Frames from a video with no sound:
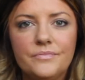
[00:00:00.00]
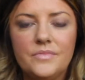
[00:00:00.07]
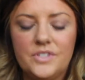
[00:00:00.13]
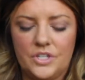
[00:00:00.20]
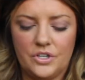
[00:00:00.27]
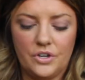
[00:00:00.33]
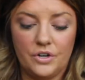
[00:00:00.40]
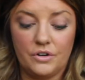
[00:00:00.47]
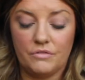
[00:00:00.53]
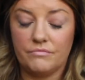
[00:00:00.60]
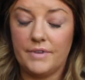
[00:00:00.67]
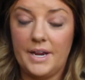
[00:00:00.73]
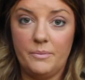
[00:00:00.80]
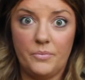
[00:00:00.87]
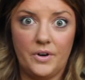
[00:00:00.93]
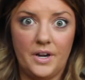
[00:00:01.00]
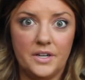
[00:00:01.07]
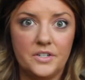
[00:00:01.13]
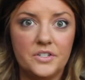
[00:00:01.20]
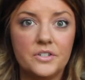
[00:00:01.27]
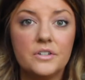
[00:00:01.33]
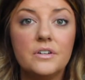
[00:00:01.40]
It's just got a great
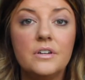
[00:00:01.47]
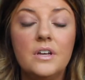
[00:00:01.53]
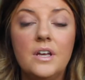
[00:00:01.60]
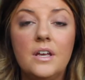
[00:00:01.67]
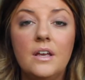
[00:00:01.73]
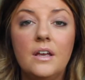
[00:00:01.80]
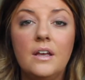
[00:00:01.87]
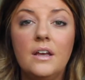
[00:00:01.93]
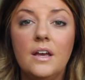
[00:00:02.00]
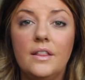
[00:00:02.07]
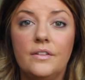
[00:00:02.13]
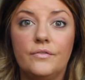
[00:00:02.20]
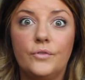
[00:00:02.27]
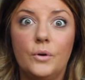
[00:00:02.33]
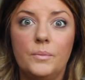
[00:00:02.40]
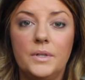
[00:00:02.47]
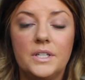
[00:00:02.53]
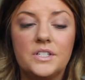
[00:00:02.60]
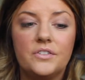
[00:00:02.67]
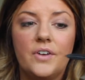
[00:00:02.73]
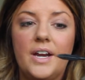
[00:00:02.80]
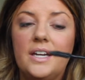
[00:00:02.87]
brush and the formula
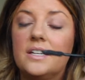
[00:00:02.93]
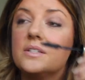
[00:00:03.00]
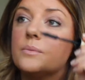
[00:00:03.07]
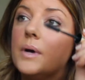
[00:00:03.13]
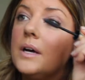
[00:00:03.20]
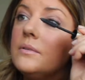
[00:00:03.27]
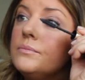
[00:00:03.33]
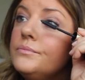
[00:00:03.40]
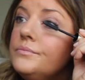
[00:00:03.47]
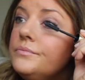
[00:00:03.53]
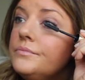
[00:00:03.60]
is great as well.